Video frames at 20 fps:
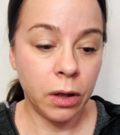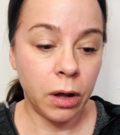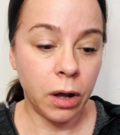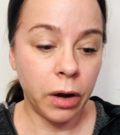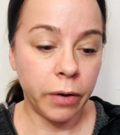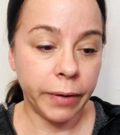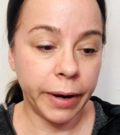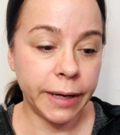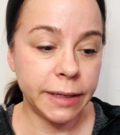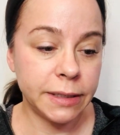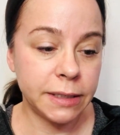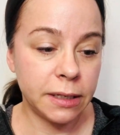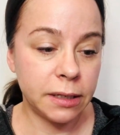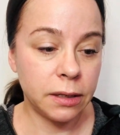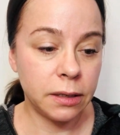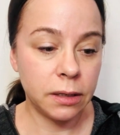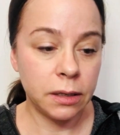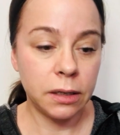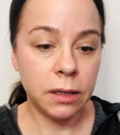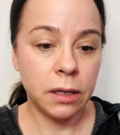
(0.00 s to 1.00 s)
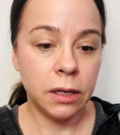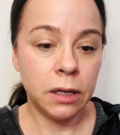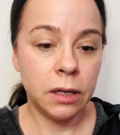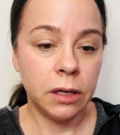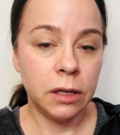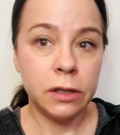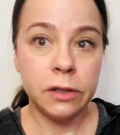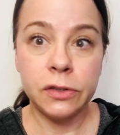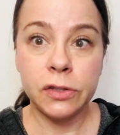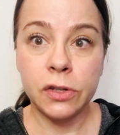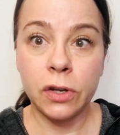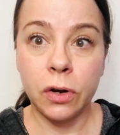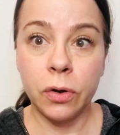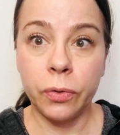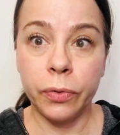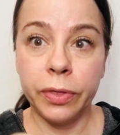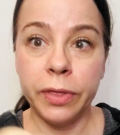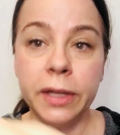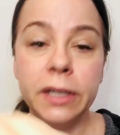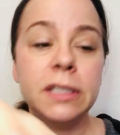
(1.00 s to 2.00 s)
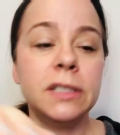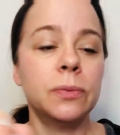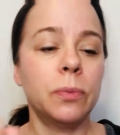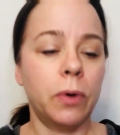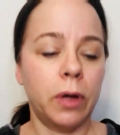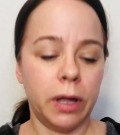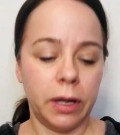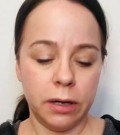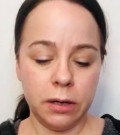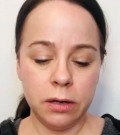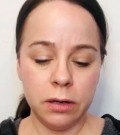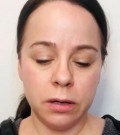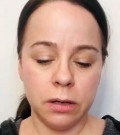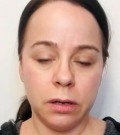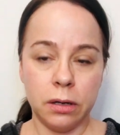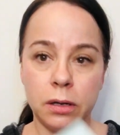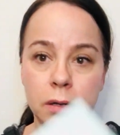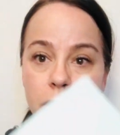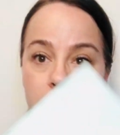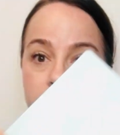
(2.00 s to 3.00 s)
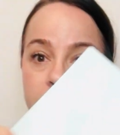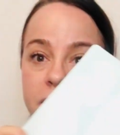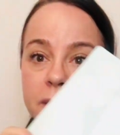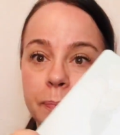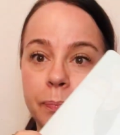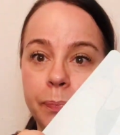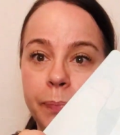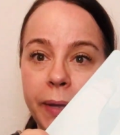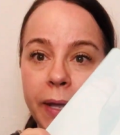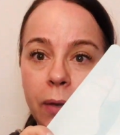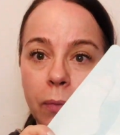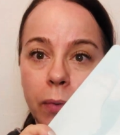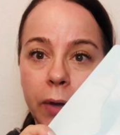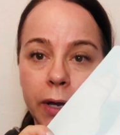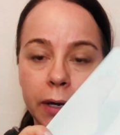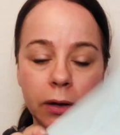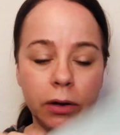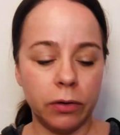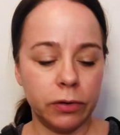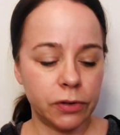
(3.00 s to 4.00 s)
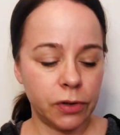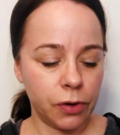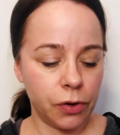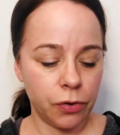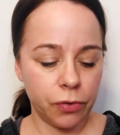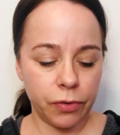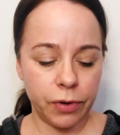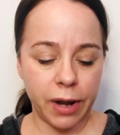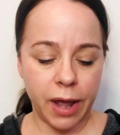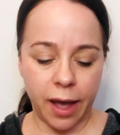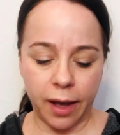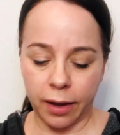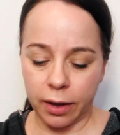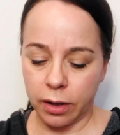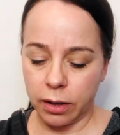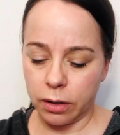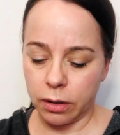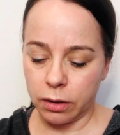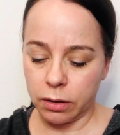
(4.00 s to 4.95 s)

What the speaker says: All right, so this big one goes on your neck.